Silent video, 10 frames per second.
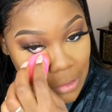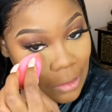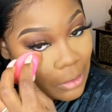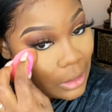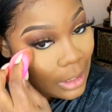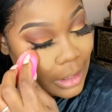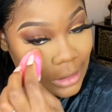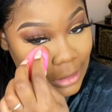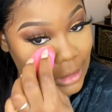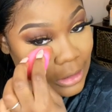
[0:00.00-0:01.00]
so it can
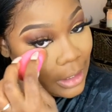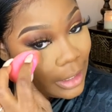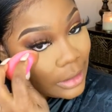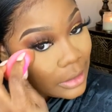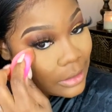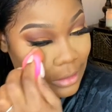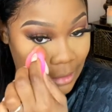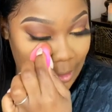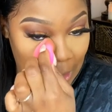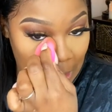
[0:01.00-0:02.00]
like set the
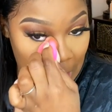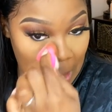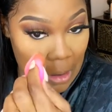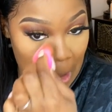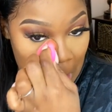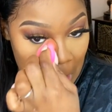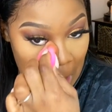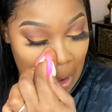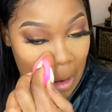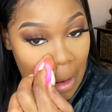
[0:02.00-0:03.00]
concealer
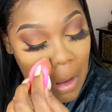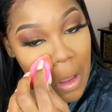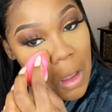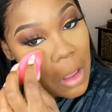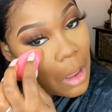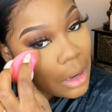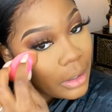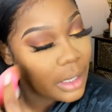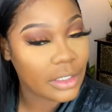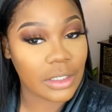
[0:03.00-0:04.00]
and
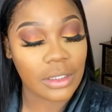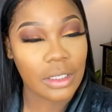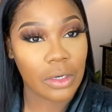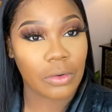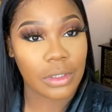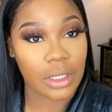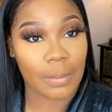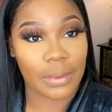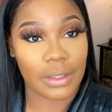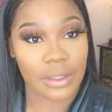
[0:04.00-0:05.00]
not just sit on
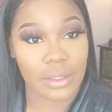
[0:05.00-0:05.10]
top of the